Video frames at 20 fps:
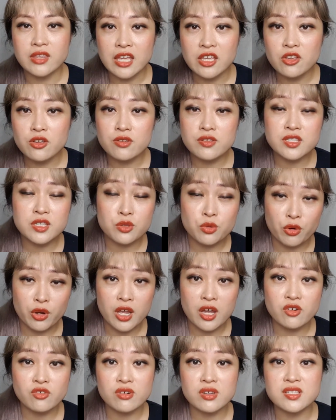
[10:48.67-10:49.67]
They use
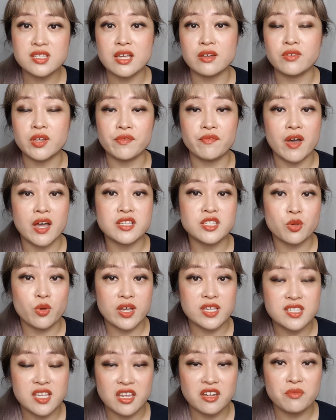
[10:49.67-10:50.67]
375
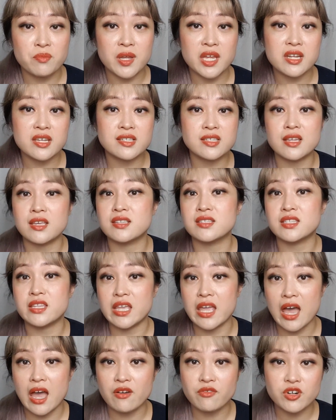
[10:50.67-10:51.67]
square centimeters as
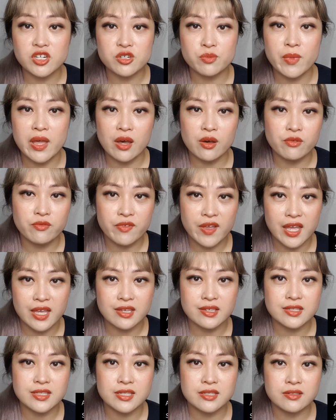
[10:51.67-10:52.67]
the average male
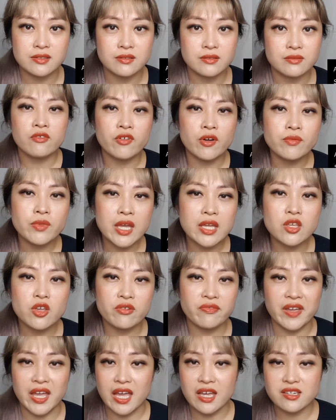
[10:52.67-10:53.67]
face. From their
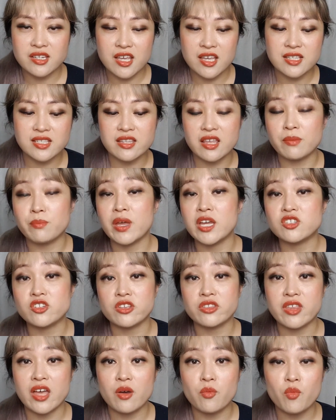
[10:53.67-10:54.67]
UVA test, they
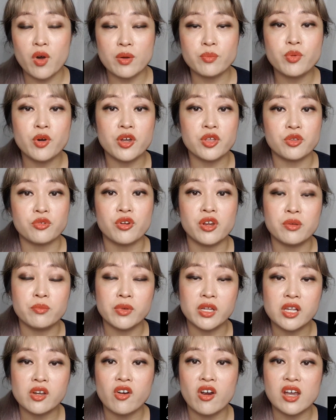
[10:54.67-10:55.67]
measured that 1.3
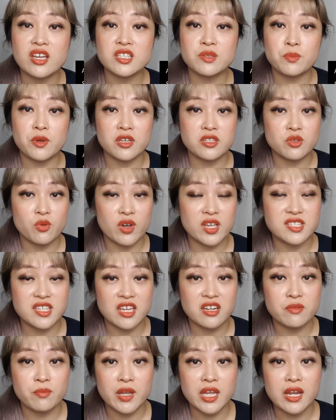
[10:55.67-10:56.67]
milligrams per square
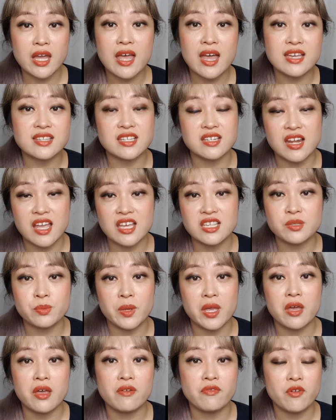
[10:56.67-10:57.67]
centimeter has an
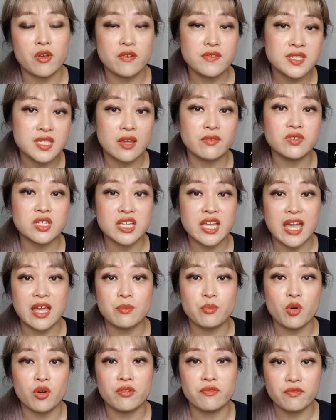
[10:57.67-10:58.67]
SPF of
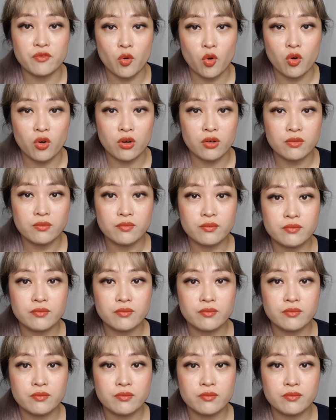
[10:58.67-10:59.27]
78.4.